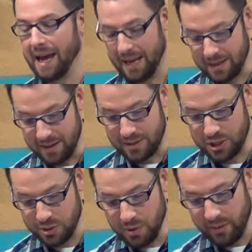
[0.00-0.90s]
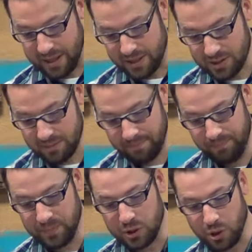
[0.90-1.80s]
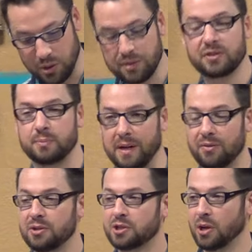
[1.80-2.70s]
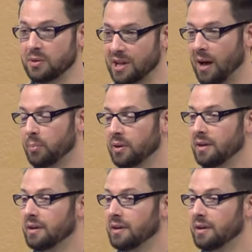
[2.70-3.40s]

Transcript: And did you know this? Joseph Smith shows up